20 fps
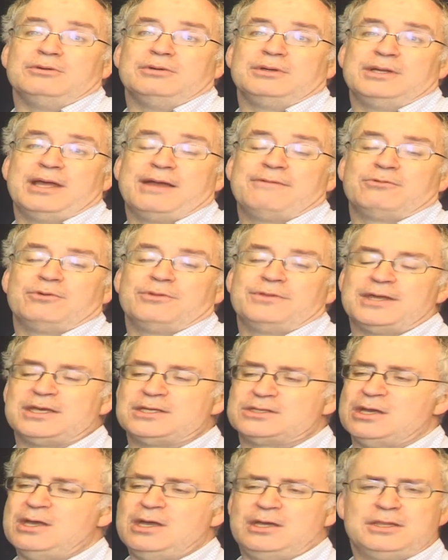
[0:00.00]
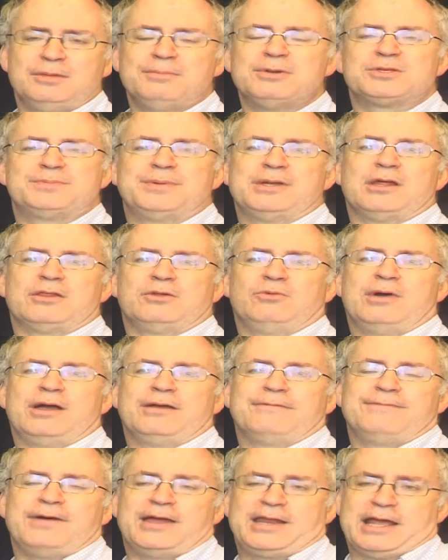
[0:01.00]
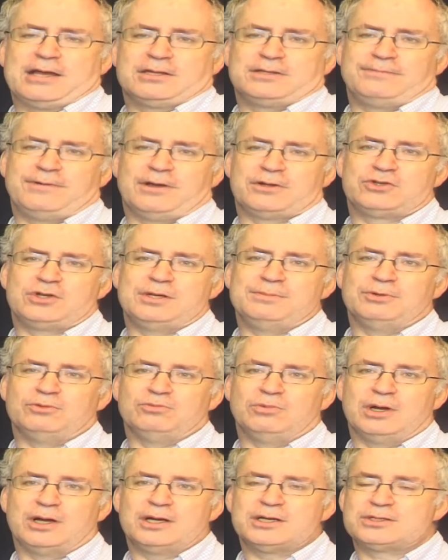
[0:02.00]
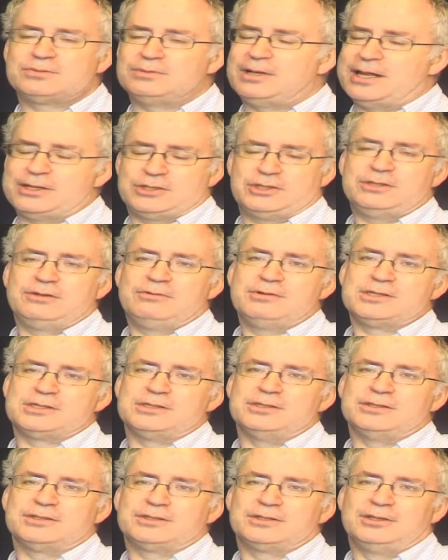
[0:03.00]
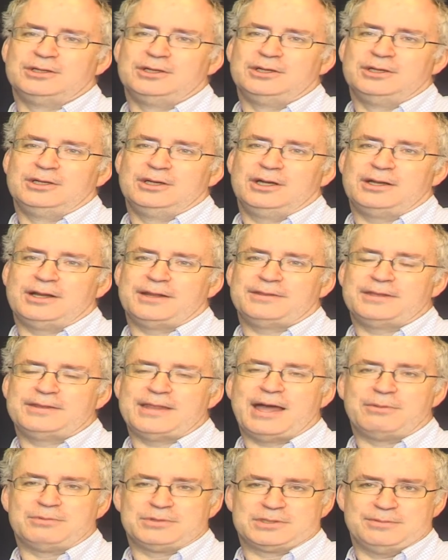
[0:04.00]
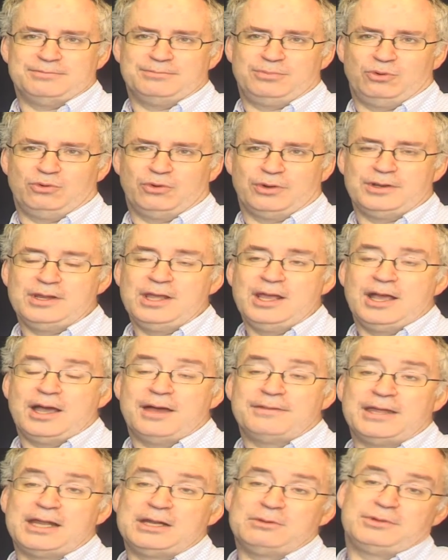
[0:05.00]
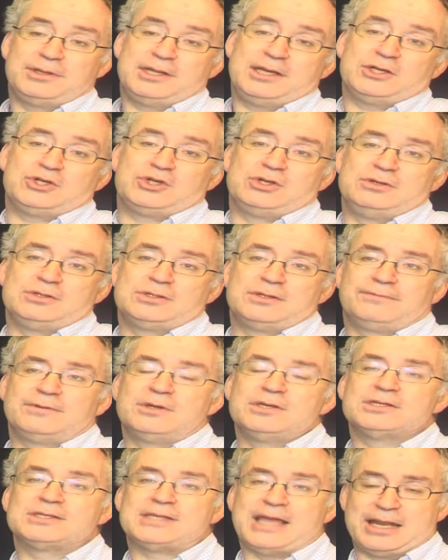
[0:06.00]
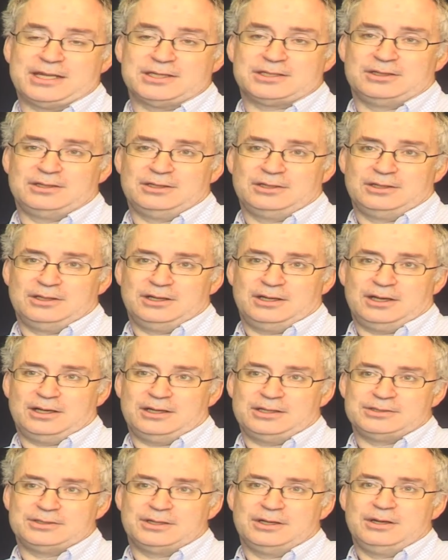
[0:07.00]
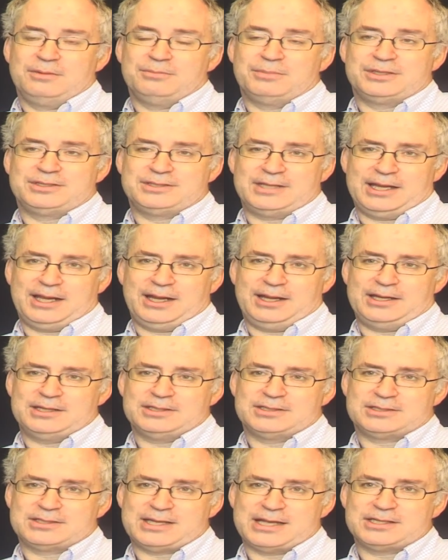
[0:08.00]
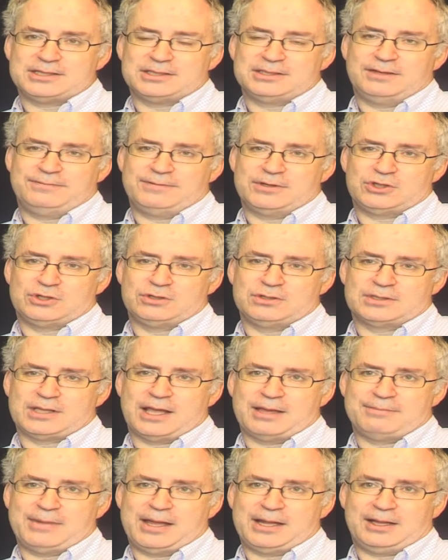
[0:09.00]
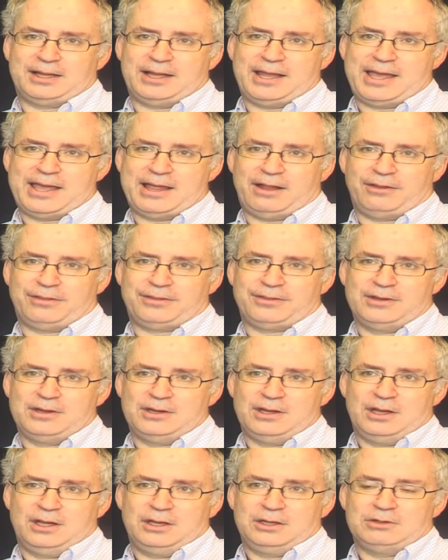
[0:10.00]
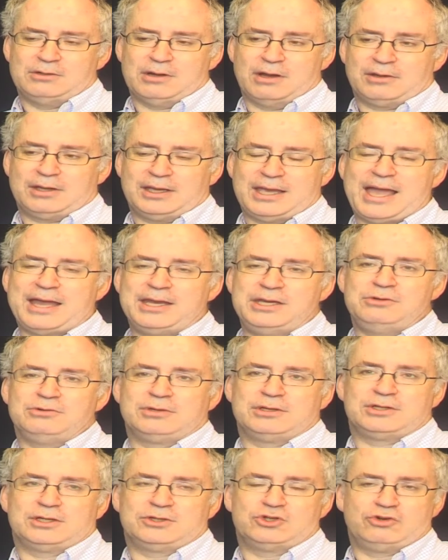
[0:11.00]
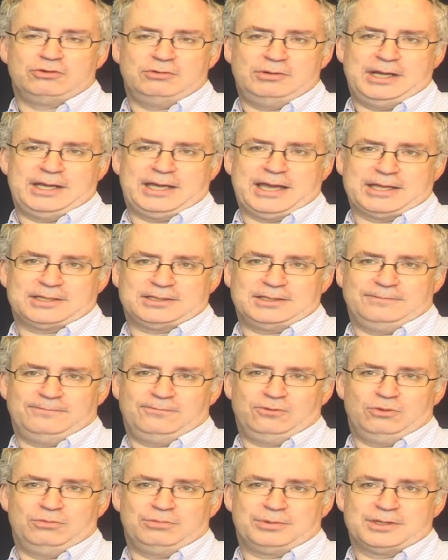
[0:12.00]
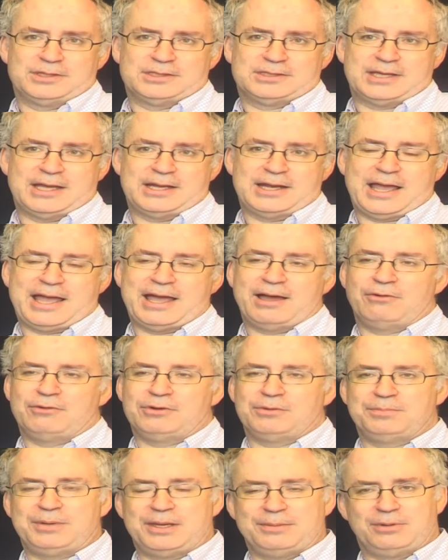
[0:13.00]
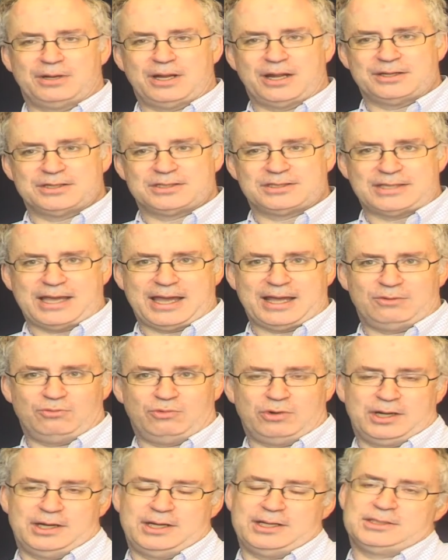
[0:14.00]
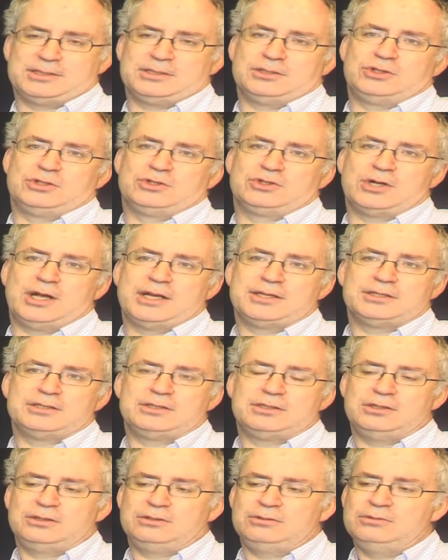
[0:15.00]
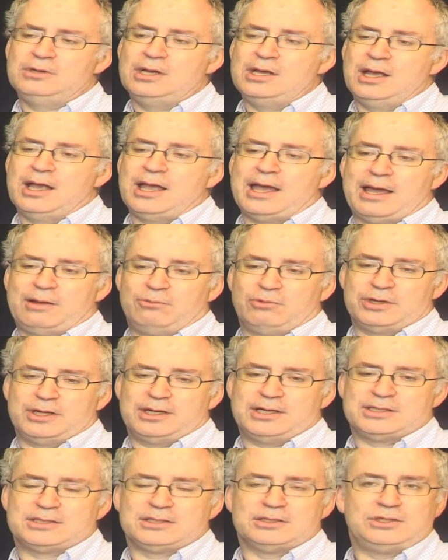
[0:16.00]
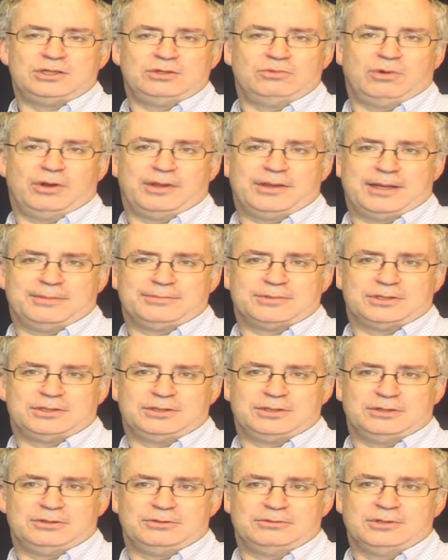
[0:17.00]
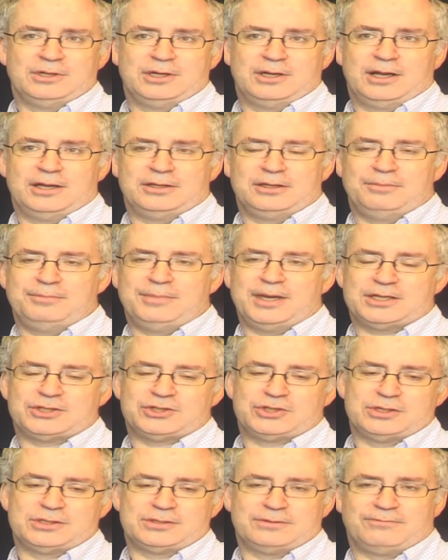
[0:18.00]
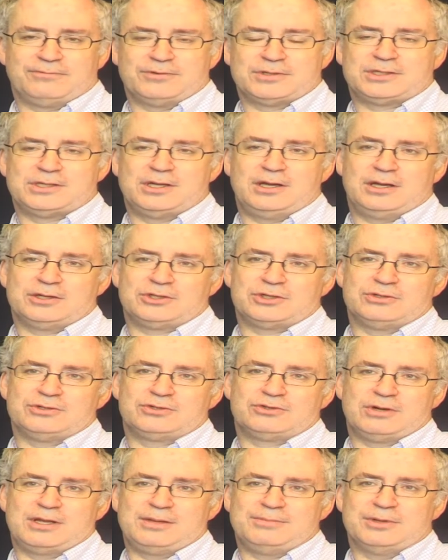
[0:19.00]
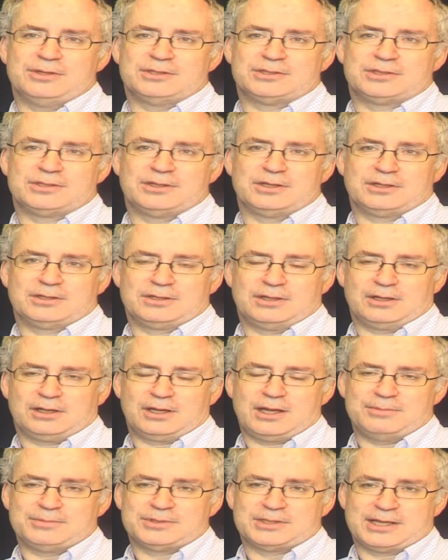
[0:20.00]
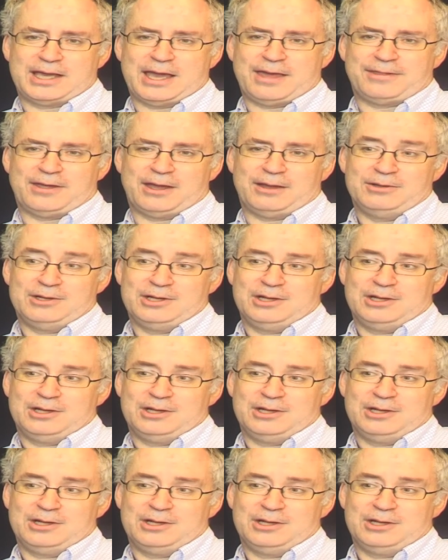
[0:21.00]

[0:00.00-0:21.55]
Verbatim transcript: And everyone thinks there must be another way of finding out if our treatment works. Well, actually there isn't. And I think that was important. And then there were the issues of consent, and particularly in sensitive issues like mental health. You know, can you truly get informed consent? How do people understand what it is that you're trying to do and what it is that you want them to do, and the mixtures of research and treatment that come together?